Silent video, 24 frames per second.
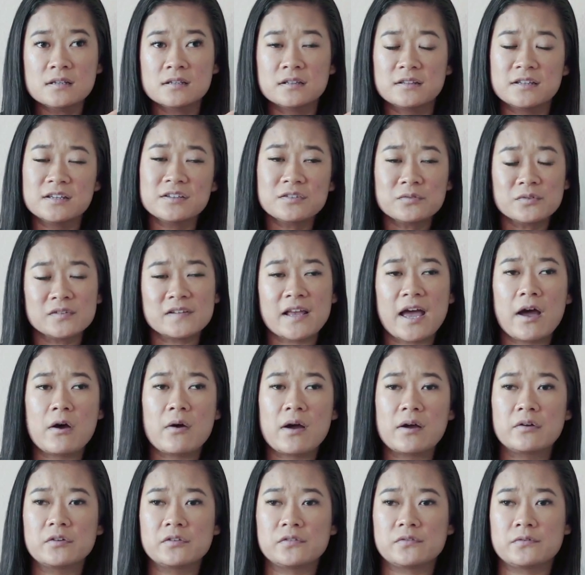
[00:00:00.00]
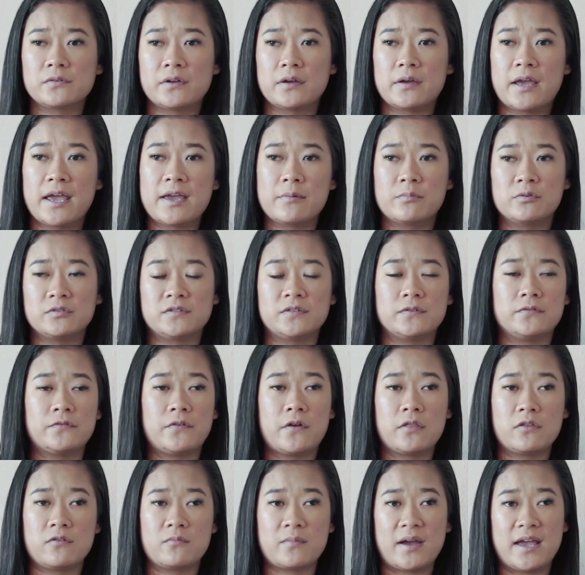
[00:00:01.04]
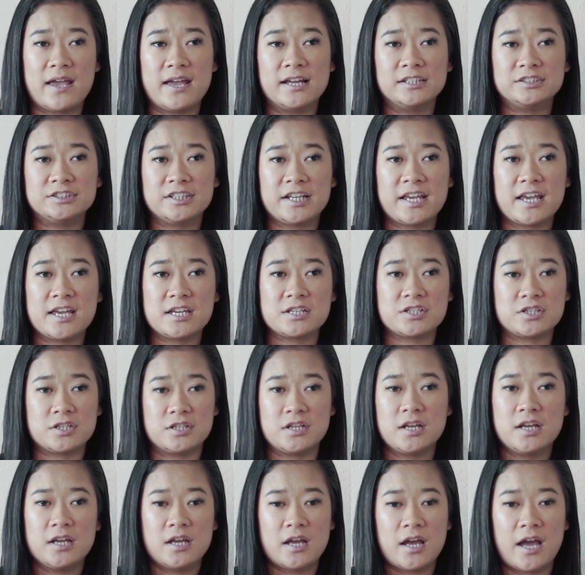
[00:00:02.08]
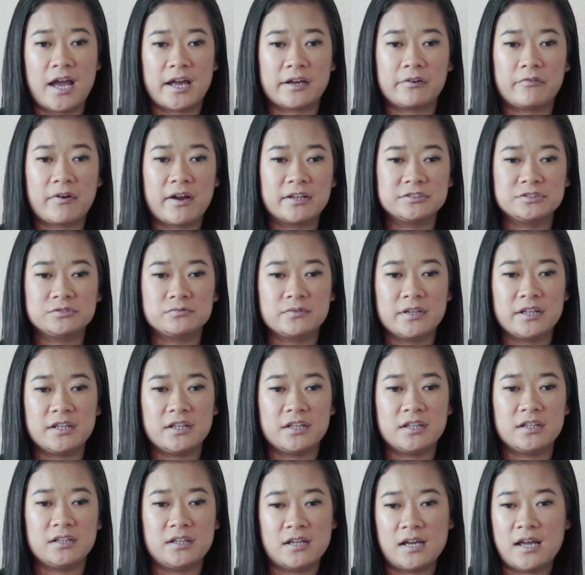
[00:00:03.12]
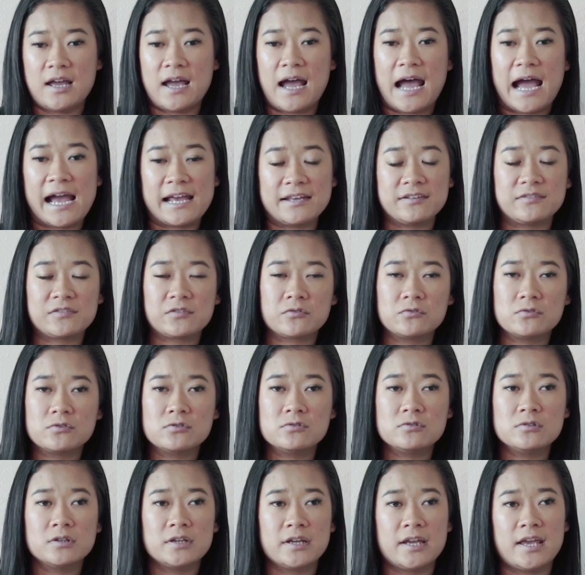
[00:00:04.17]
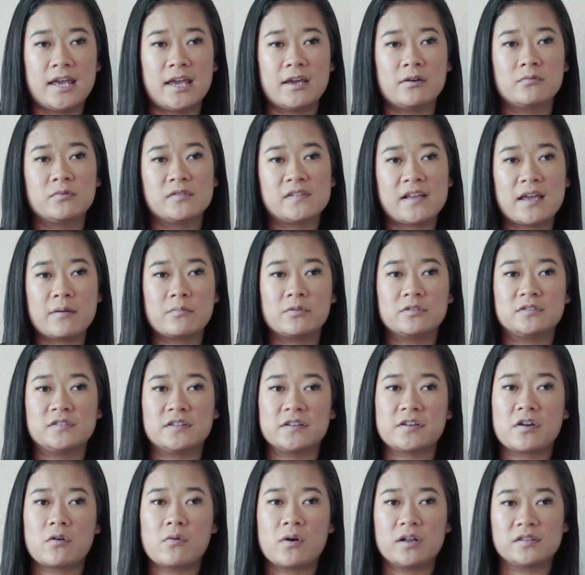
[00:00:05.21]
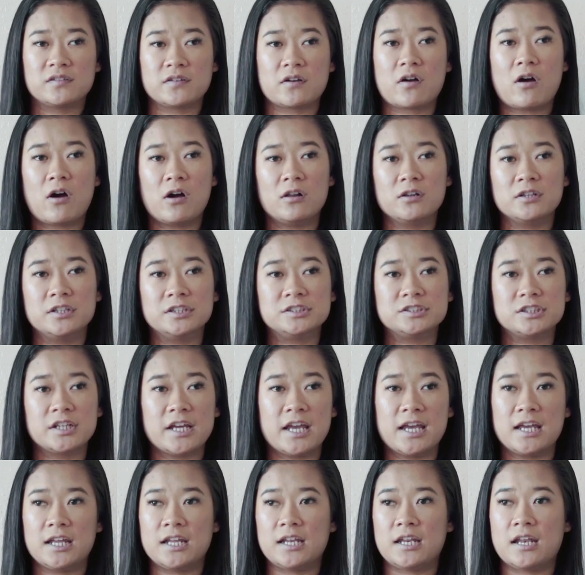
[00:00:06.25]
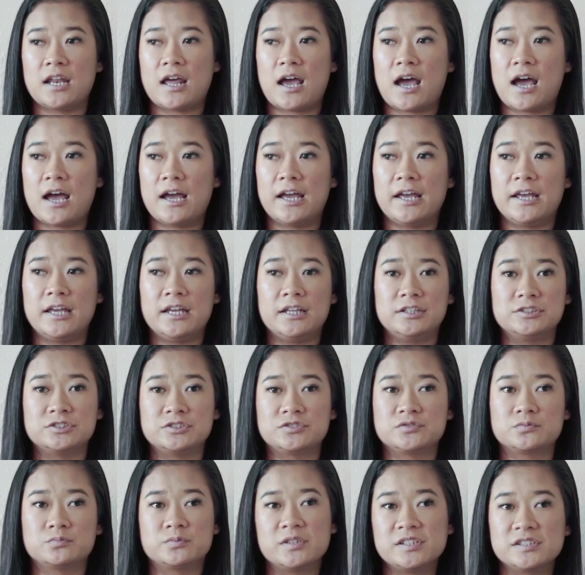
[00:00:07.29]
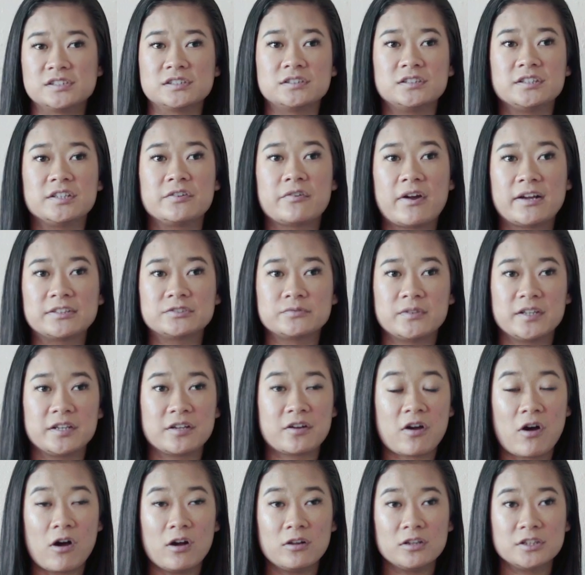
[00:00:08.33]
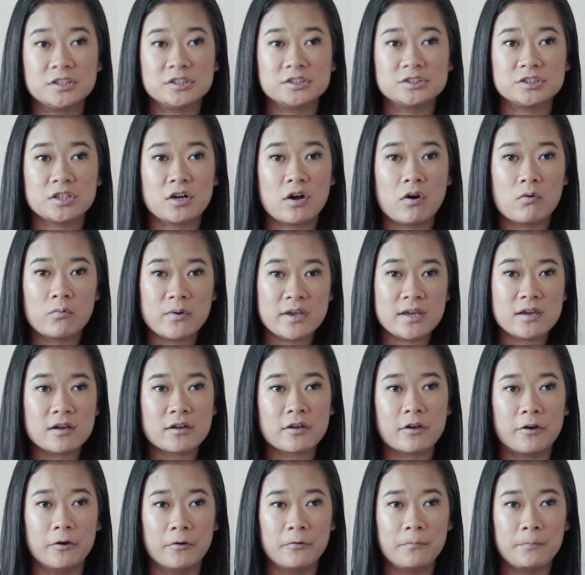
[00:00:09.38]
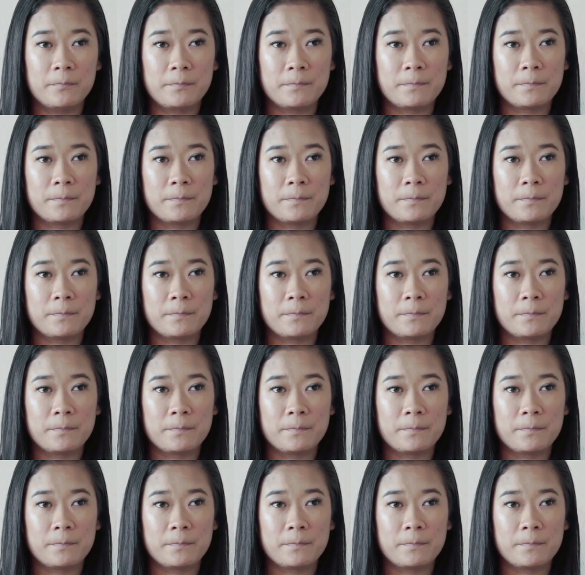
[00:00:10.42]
This was how I was able to further my education. I graduated high school and was able to go on to college. And I just recently graduated college a week ago.